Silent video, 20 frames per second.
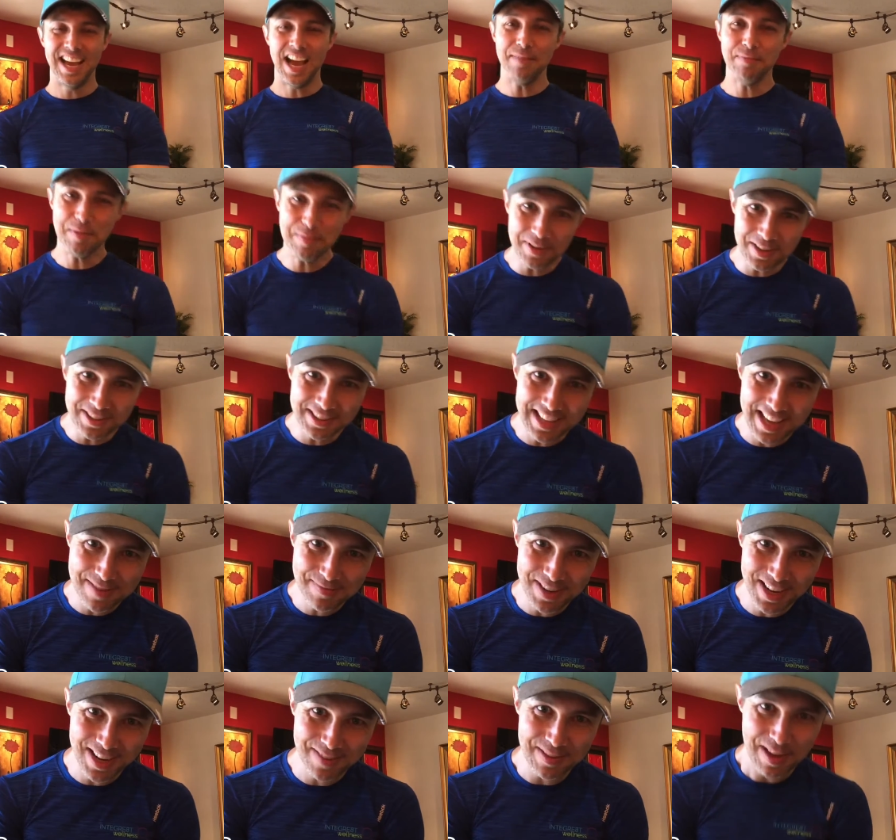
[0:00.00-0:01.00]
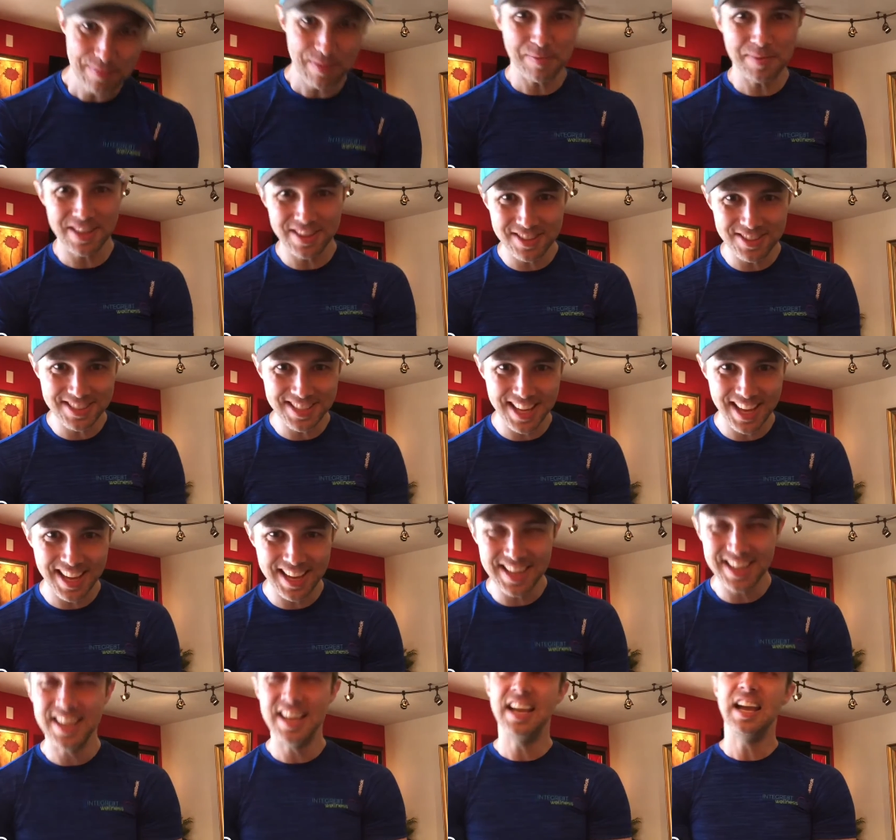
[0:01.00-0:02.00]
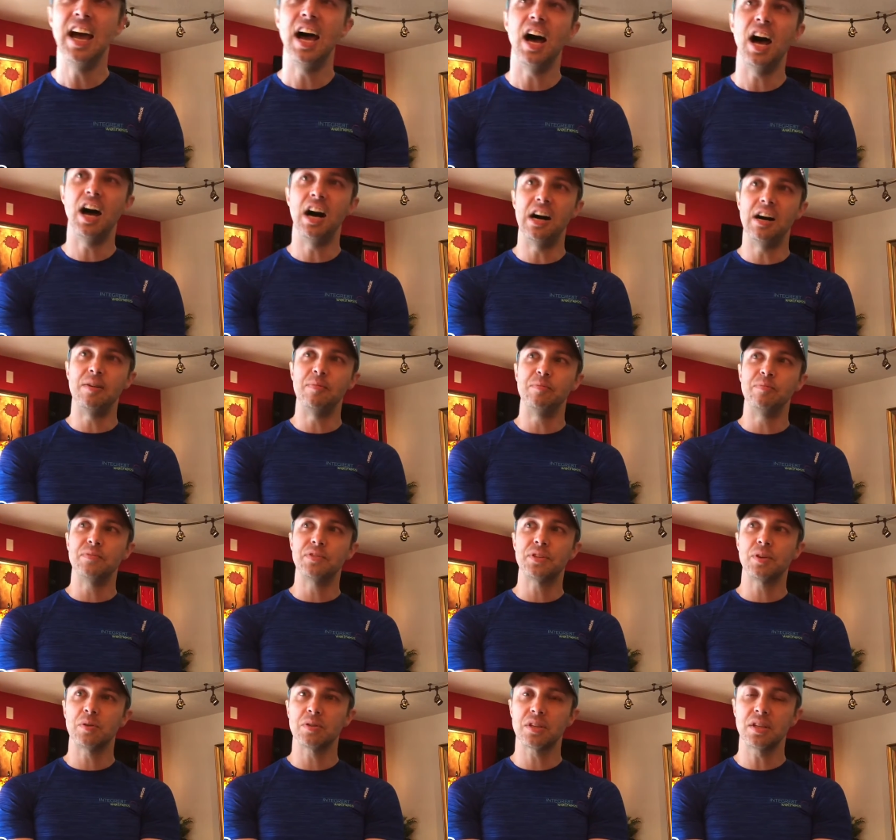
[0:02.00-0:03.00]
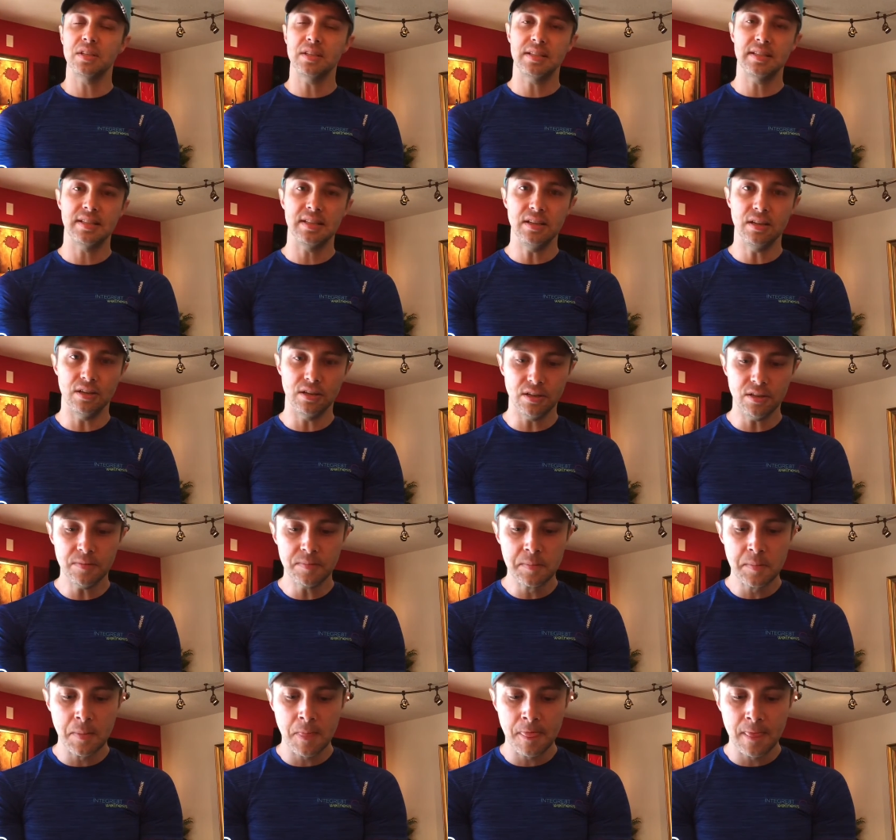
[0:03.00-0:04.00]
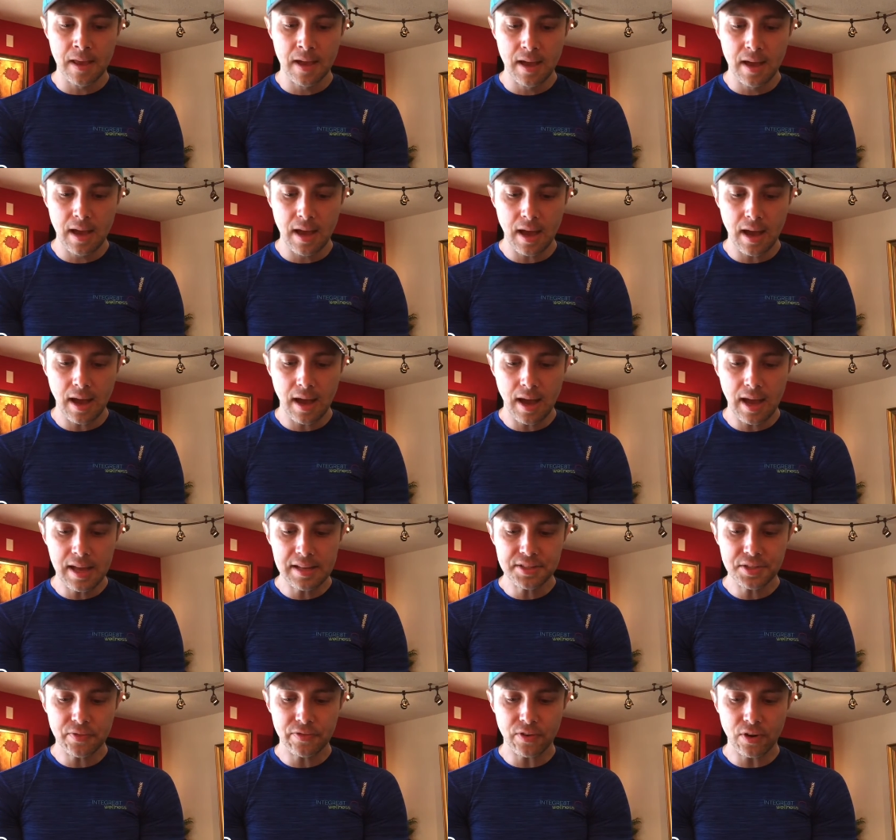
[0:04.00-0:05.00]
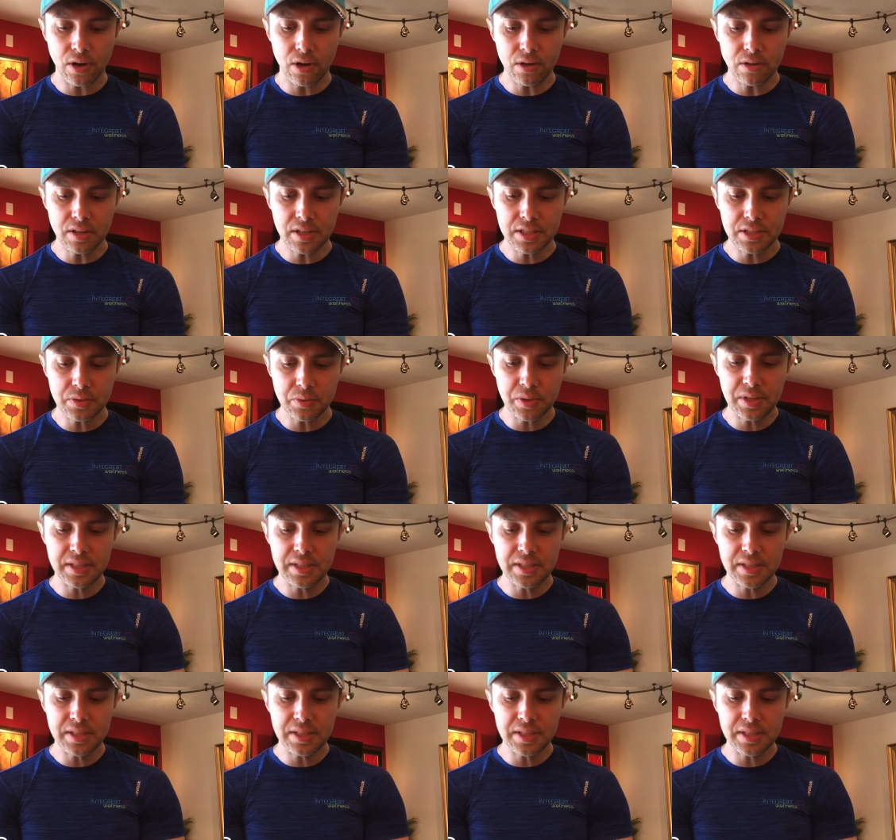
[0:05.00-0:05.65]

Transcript: Happy birthday, Mom. Happy Mother's Day. So it was good to see her. And so for all these